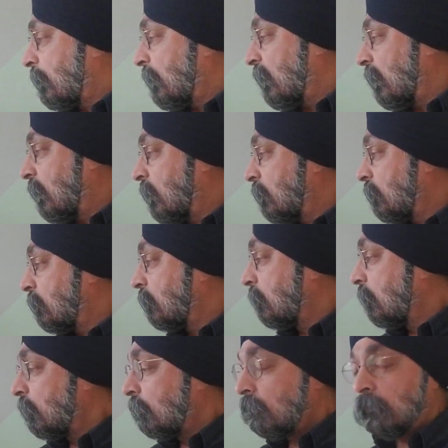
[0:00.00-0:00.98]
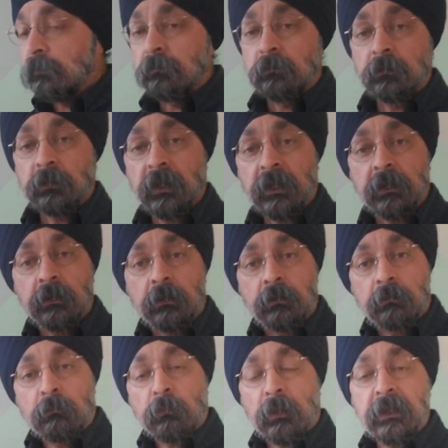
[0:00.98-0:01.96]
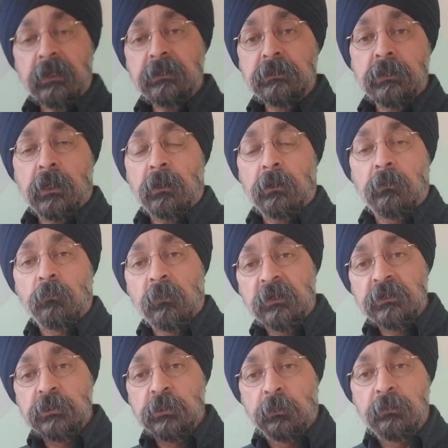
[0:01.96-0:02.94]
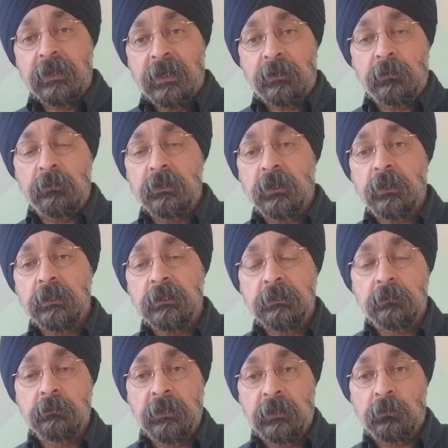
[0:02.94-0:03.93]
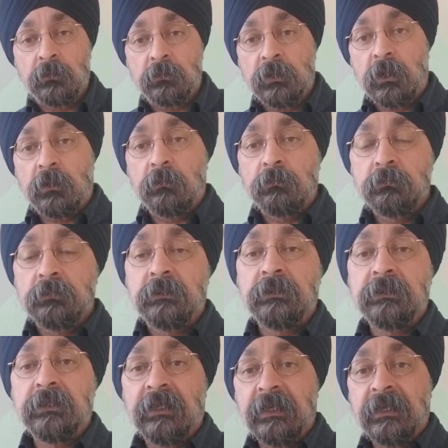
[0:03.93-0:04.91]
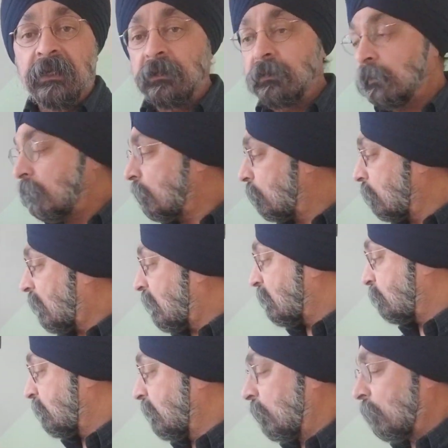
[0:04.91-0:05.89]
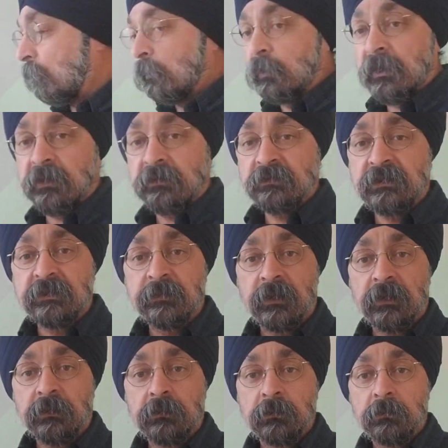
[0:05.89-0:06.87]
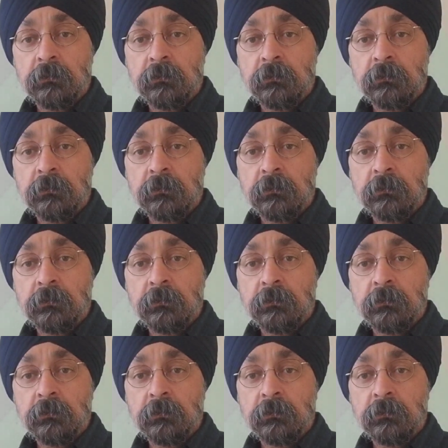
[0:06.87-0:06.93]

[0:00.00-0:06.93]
then right now, when you narrow down the lender, don't ask for the loan estimate.